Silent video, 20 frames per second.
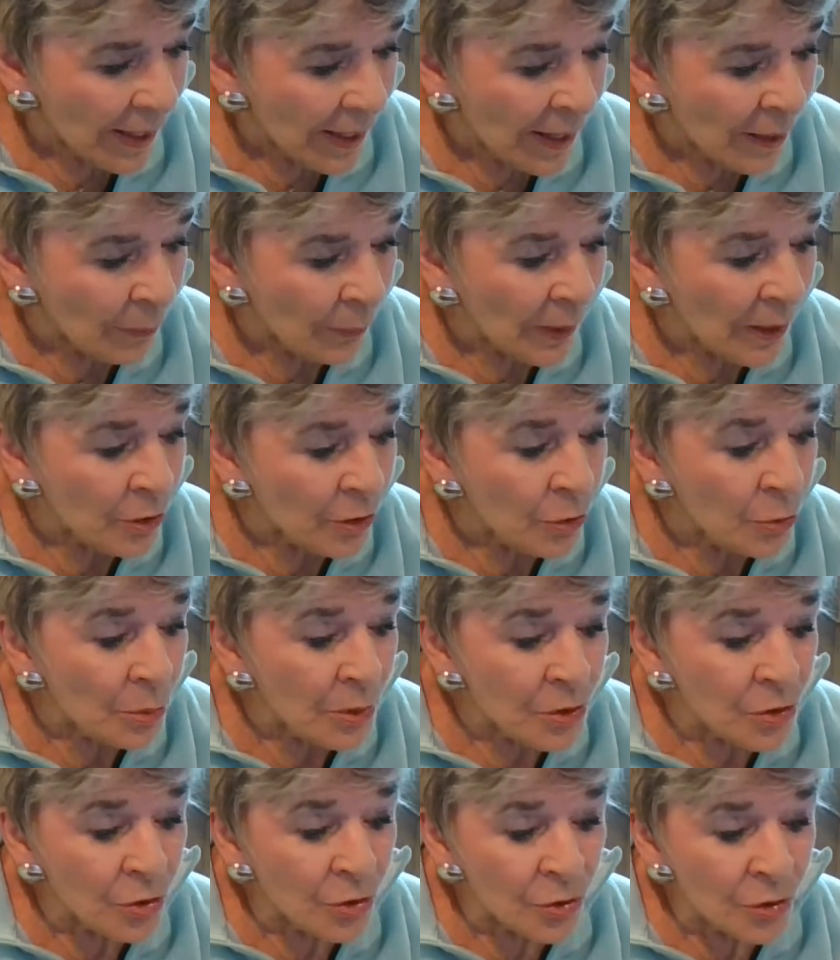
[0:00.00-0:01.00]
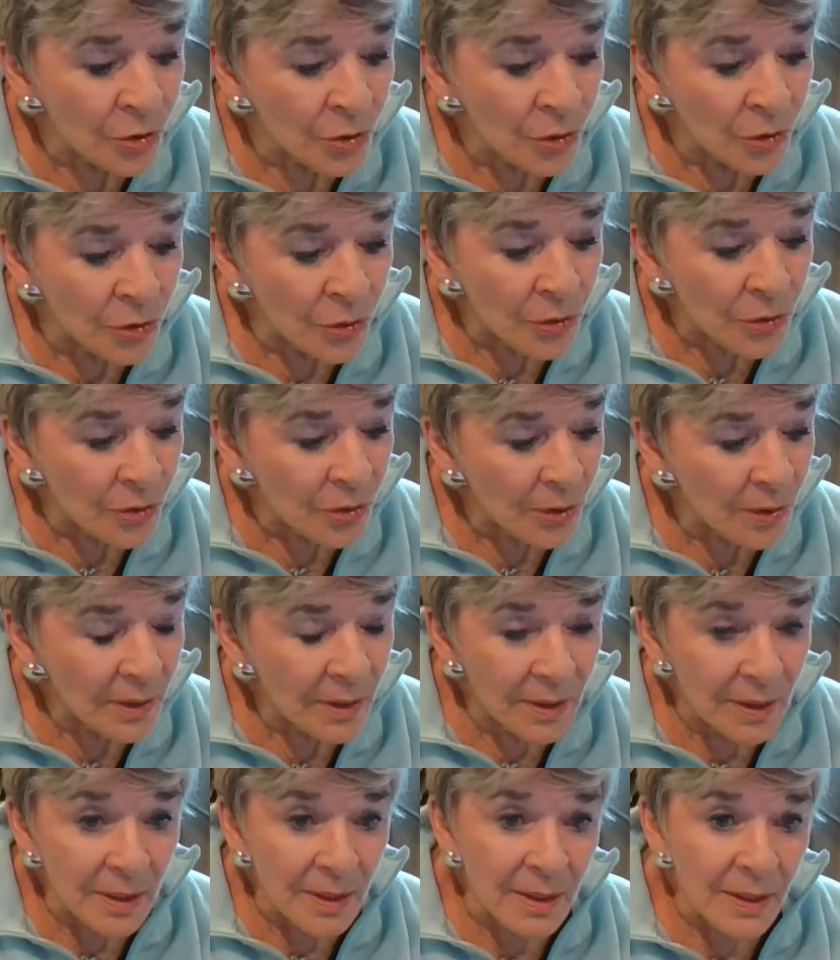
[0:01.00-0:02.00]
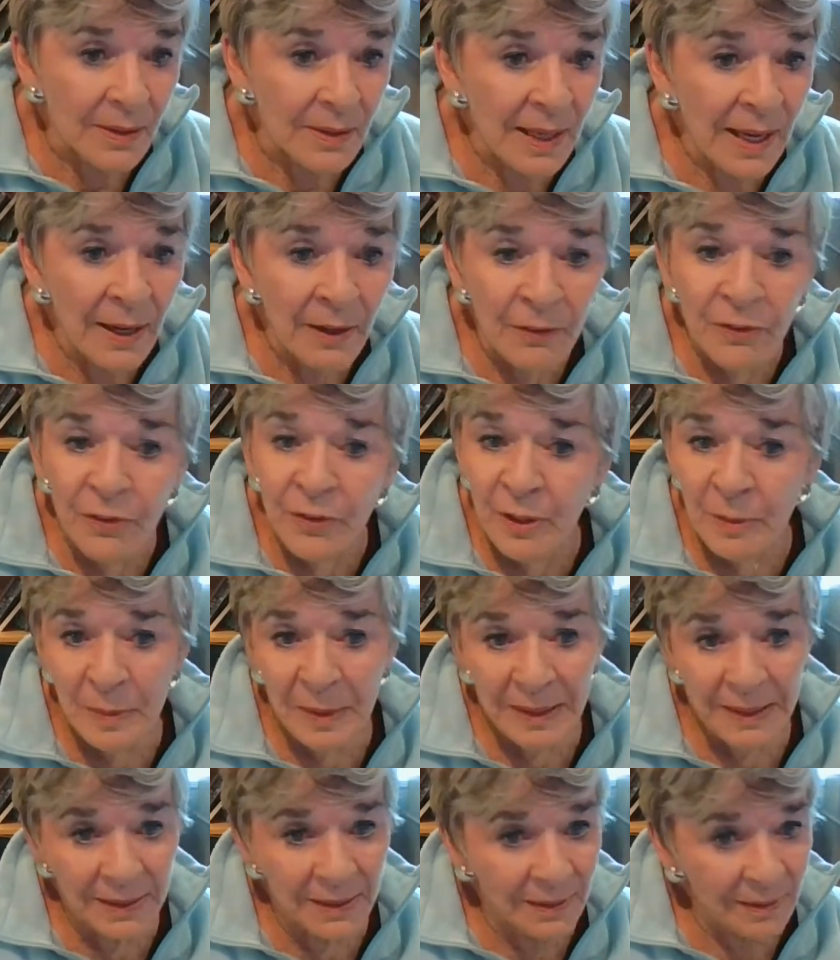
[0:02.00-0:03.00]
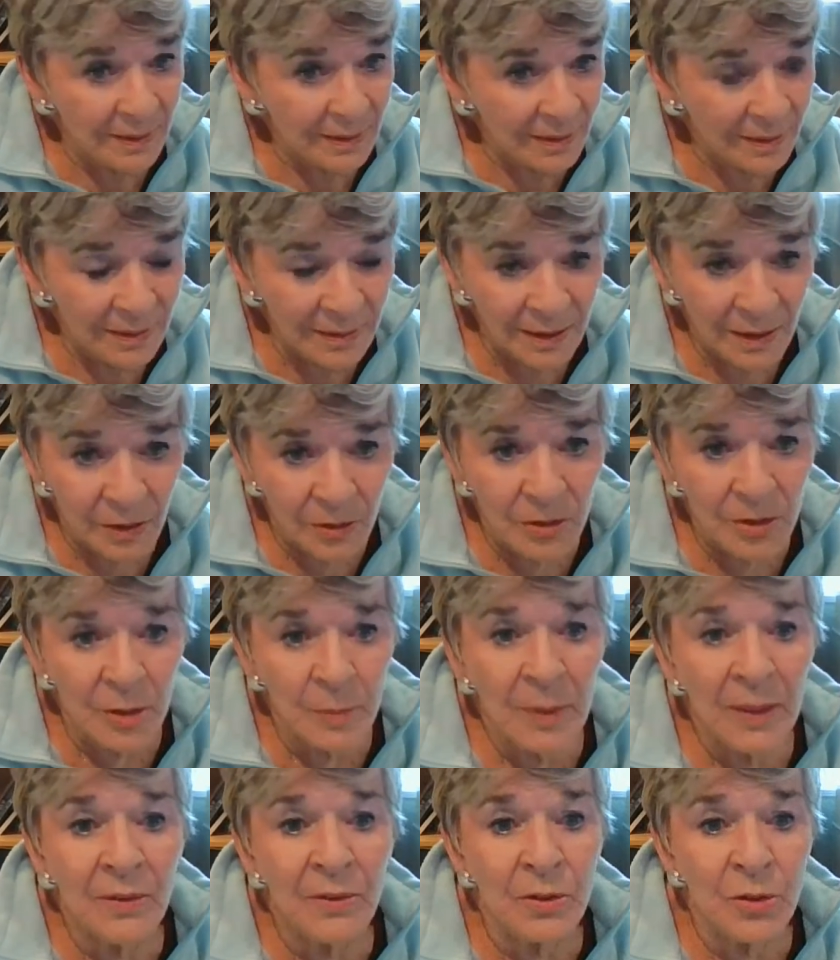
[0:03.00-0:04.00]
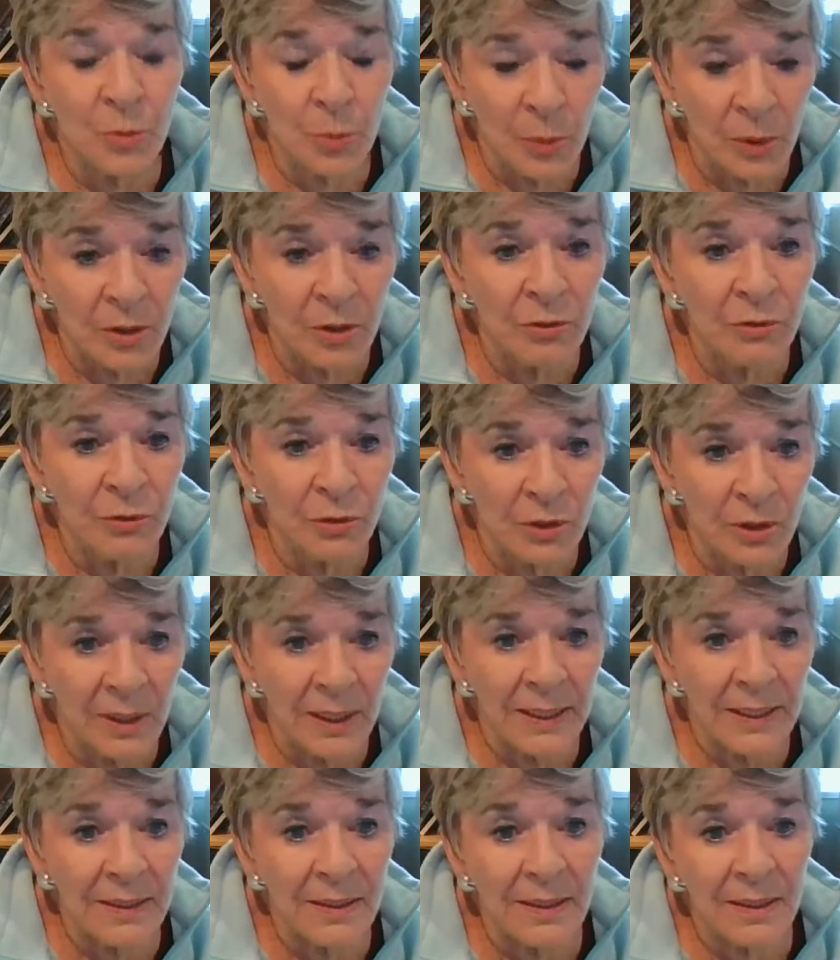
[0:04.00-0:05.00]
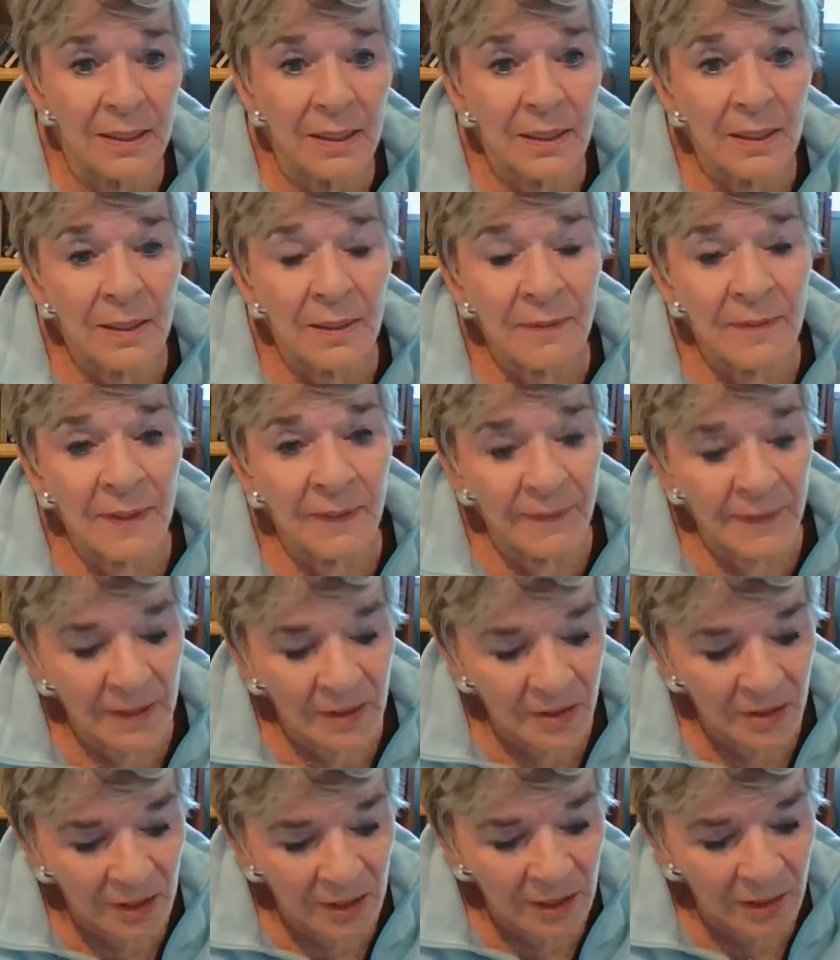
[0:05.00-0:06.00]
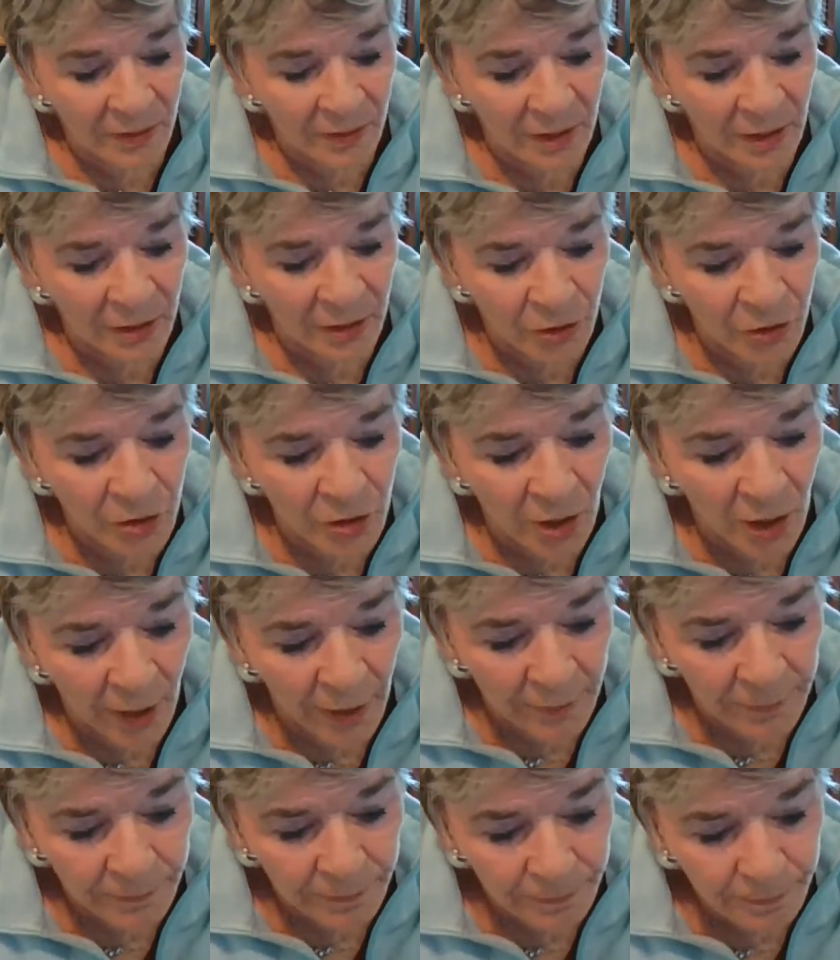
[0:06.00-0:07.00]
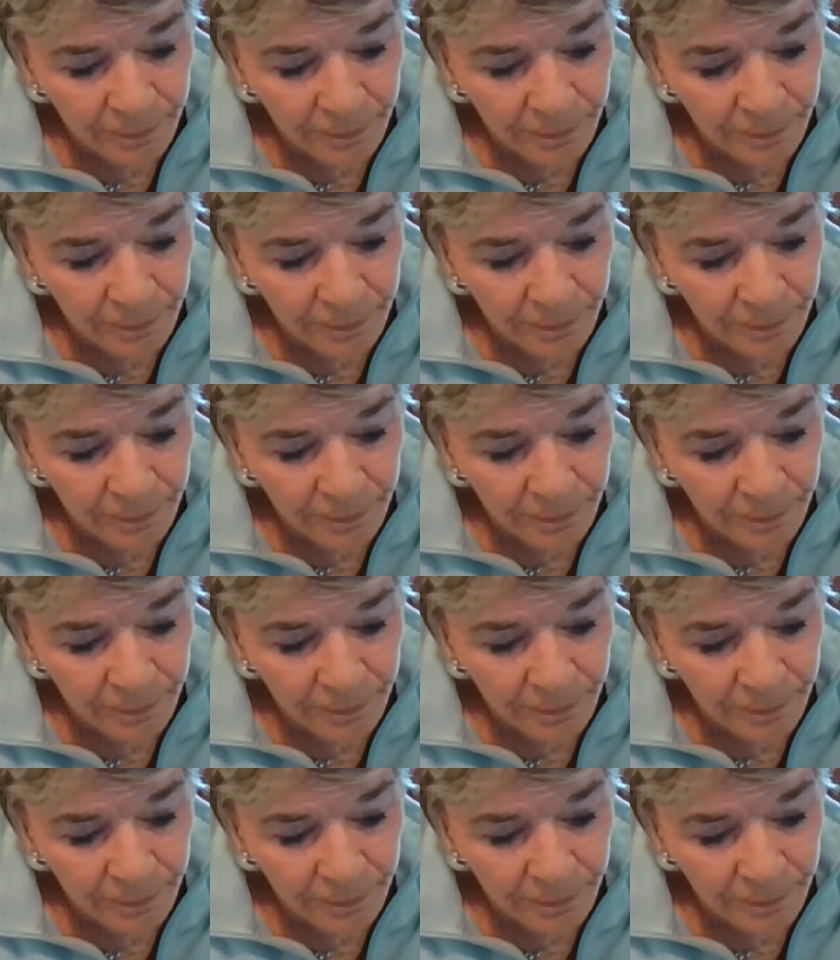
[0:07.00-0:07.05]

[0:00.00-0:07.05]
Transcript: And when you return to Earth, everybody tells about this wonderful light that they see on the other side.